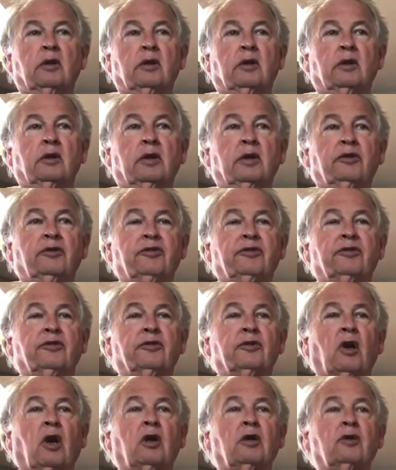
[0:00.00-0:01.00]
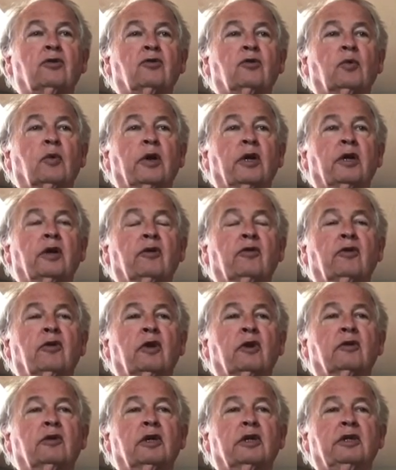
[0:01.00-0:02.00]
this starts
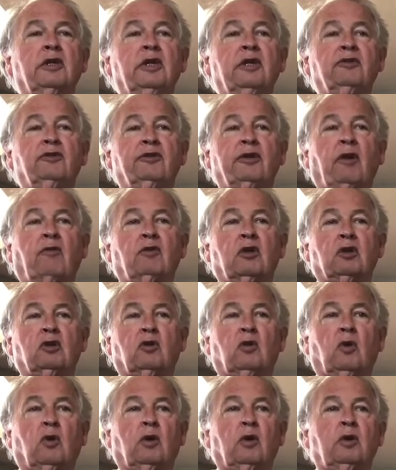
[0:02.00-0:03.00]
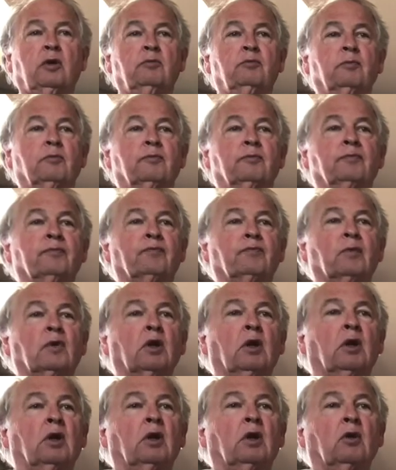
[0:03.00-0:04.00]
with the D7 chord,
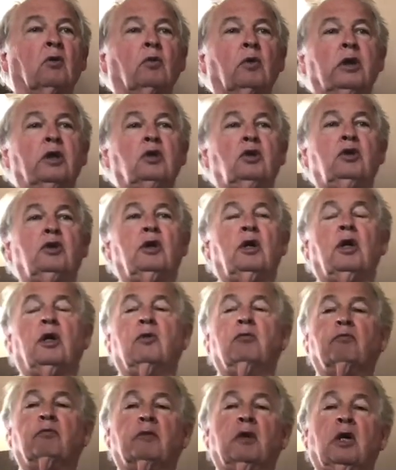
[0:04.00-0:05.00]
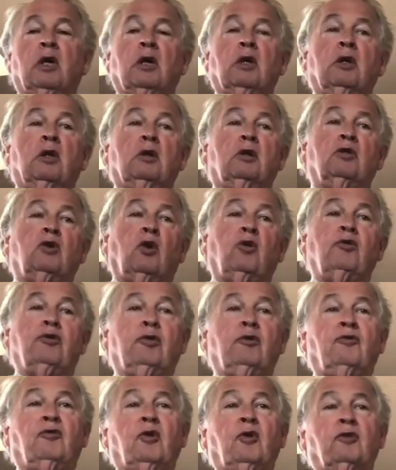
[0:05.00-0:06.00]
which shows
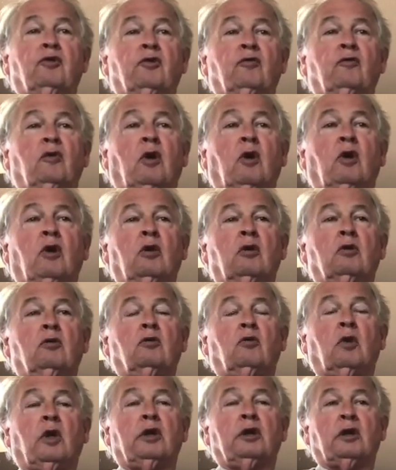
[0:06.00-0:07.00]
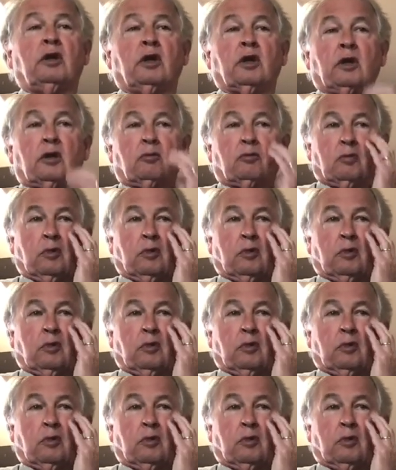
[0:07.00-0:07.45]
you first of all what the